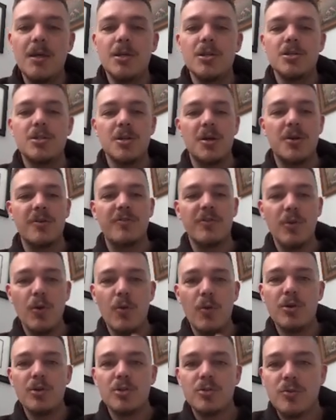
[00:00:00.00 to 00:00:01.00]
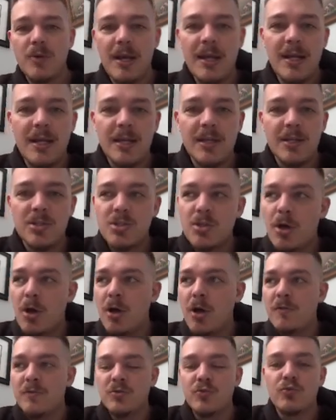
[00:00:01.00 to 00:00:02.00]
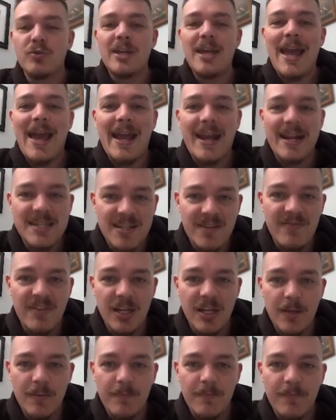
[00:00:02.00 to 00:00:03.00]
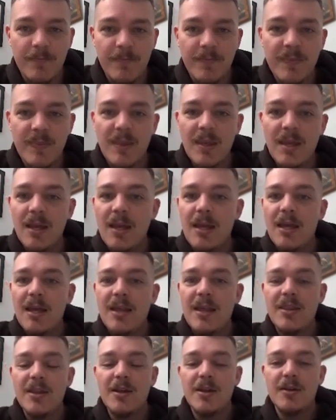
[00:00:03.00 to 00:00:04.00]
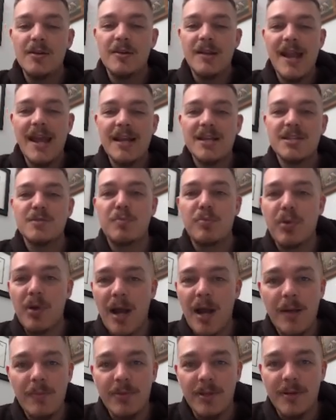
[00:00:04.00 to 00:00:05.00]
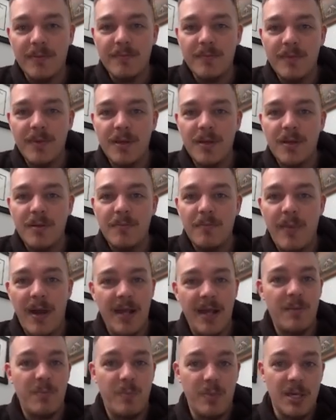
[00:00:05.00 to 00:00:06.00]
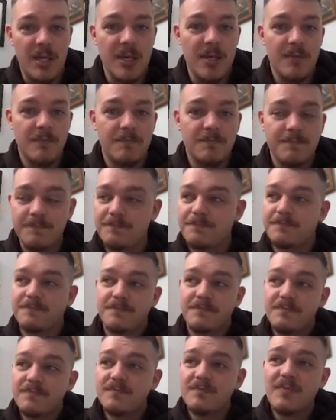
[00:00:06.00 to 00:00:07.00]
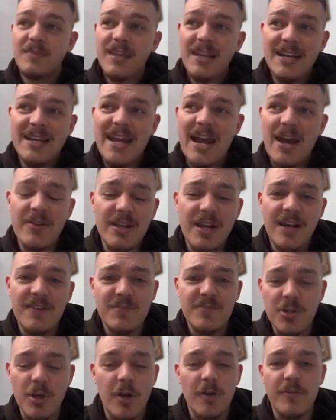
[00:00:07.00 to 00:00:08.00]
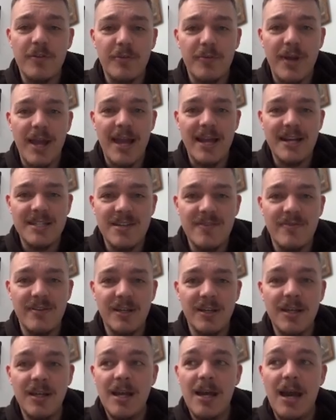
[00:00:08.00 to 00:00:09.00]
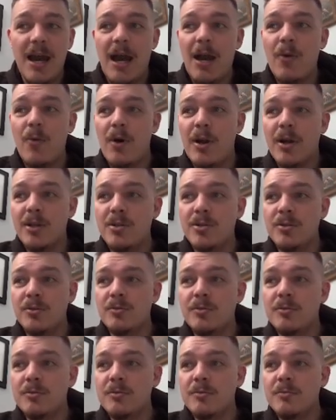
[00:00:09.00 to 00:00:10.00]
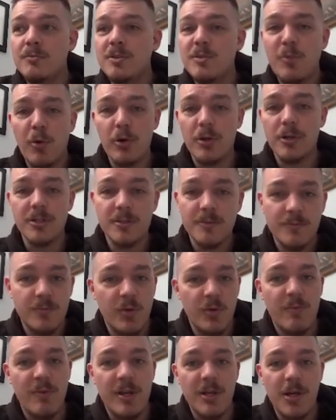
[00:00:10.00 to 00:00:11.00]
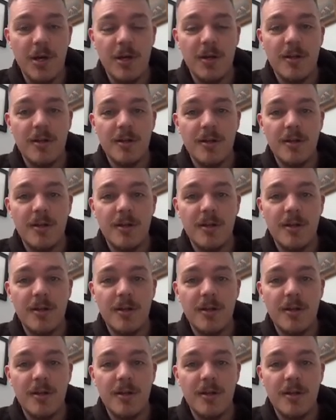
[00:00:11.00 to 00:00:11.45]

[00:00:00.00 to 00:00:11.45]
So if your training solves reactivity, their next problem might be, now that I've solved the reactivity, I want to do sports with my dog.